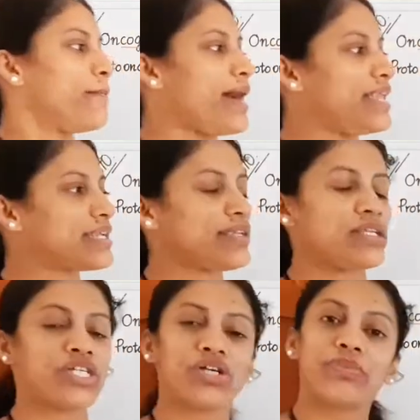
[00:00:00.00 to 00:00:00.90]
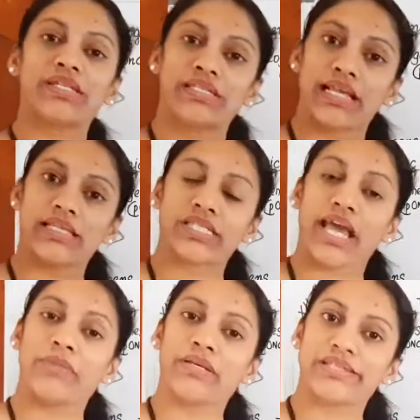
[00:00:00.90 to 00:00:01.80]
Malignant tumor cells
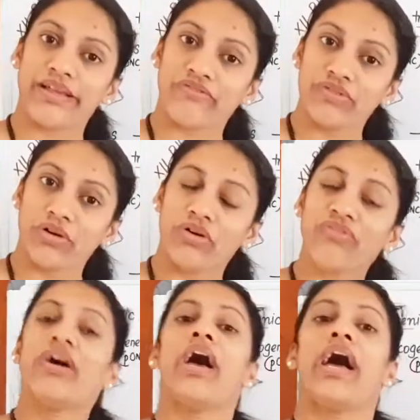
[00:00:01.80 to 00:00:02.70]
can be sloughed off